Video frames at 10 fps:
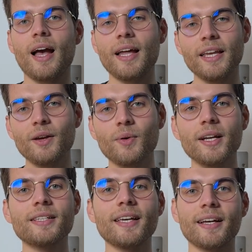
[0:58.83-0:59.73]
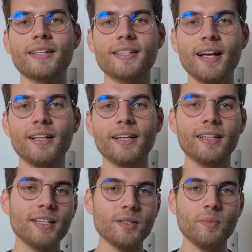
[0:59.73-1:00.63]
And here when I say Excel, it
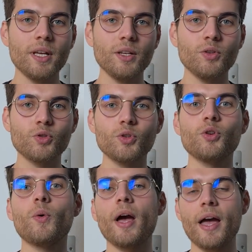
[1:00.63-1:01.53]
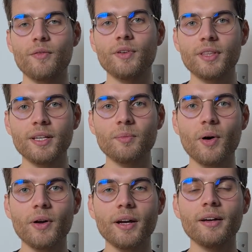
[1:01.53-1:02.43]
doesn't mean you should know everything
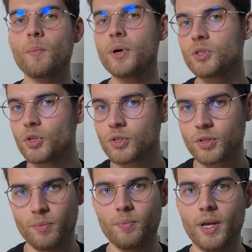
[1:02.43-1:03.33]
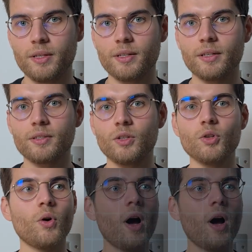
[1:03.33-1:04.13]
about it, but just some basics. You know,